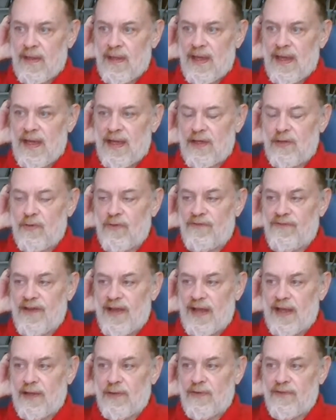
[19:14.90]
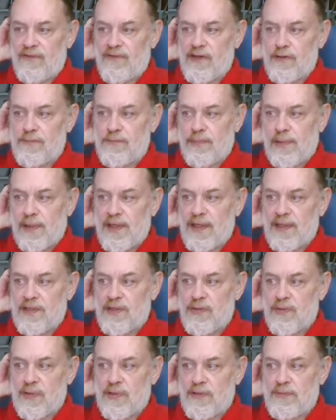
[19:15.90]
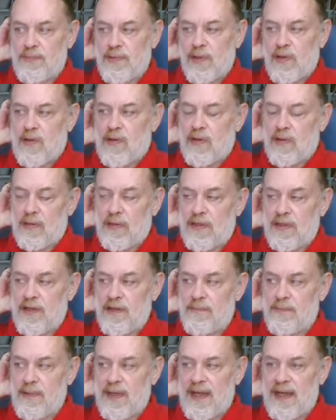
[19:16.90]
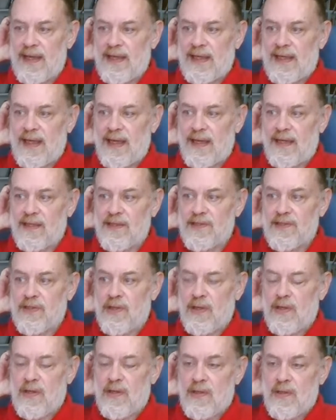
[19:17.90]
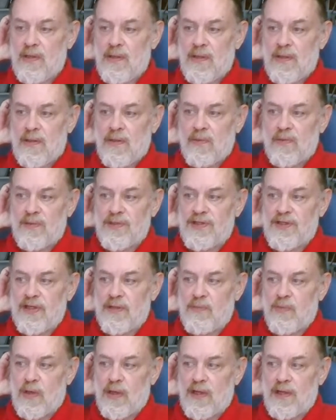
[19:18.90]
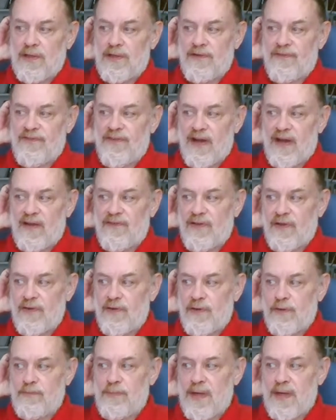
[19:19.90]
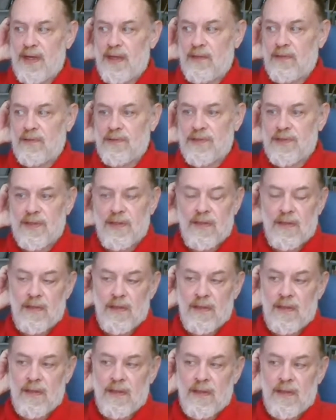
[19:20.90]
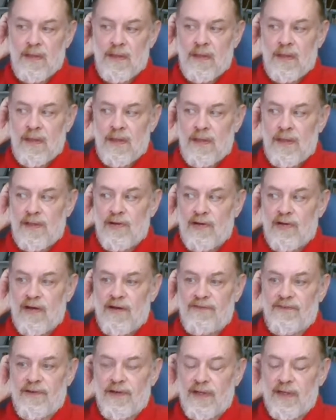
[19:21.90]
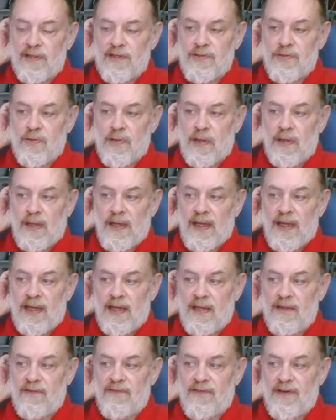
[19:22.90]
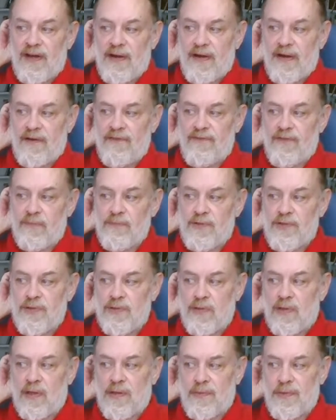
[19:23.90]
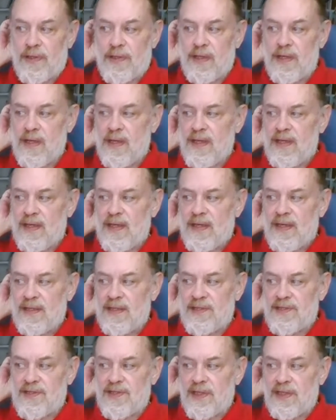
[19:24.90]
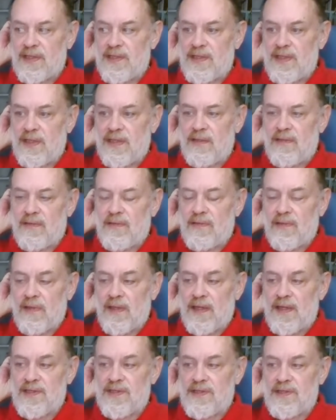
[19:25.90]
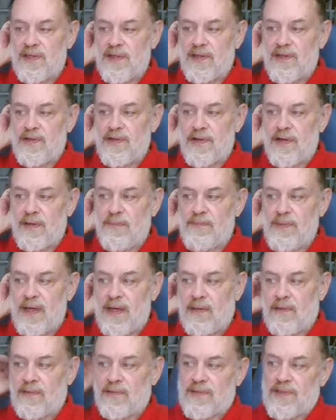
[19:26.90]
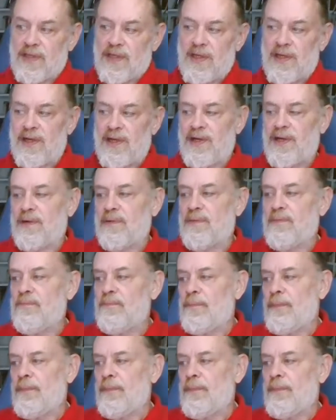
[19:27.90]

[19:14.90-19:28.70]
The annual value of this place, which belonged to the Black Canons, was somewhat under 500 pounds. The offerings to Our Lady varied from 260 to less than 30 pounds a year